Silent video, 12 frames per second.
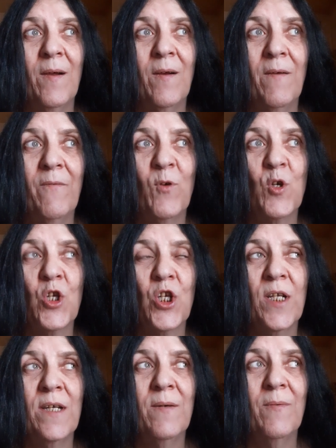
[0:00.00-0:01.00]
are
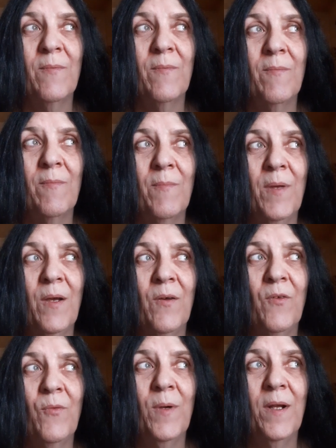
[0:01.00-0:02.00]
fortunate.
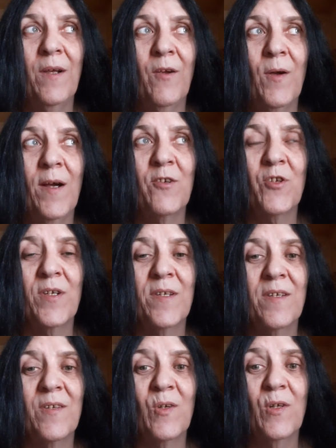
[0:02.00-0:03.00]
Because when it crashes,
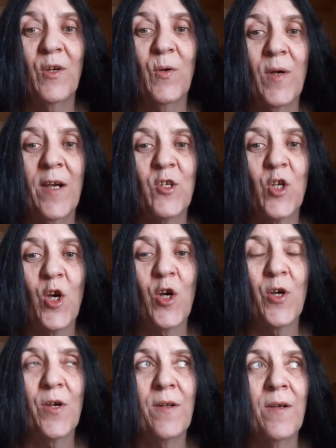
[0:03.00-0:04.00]
it's going to crash
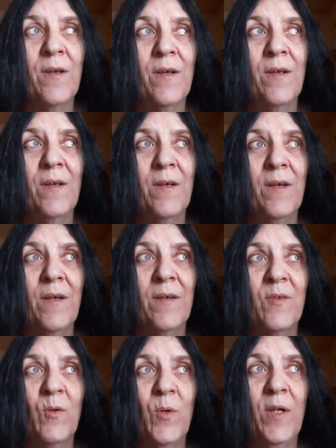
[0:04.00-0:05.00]
hard.
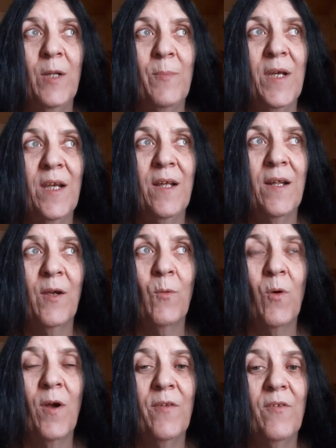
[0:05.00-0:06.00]
It's going to be, like
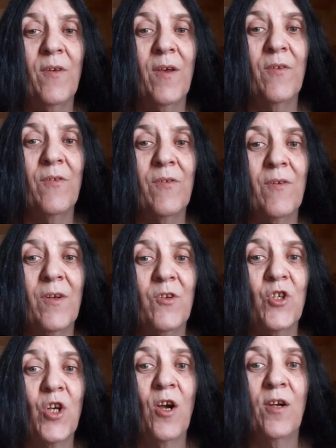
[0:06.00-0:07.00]
Rod says,
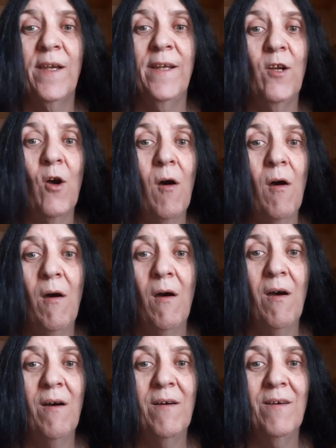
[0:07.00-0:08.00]
shock and
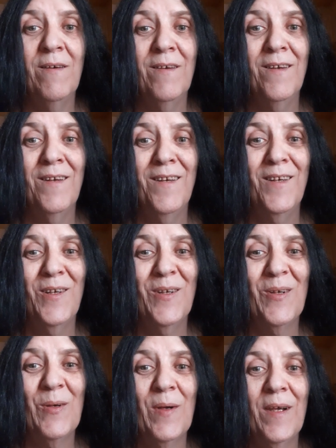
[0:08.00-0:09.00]
awe.
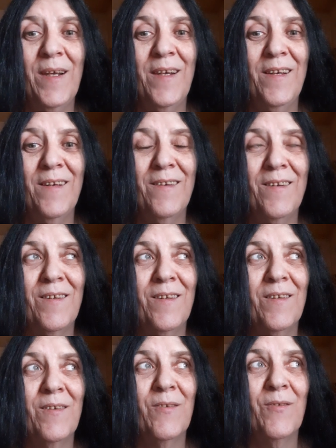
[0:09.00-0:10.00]
Right?
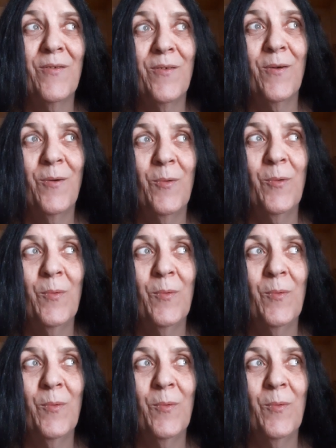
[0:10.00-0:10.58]
So,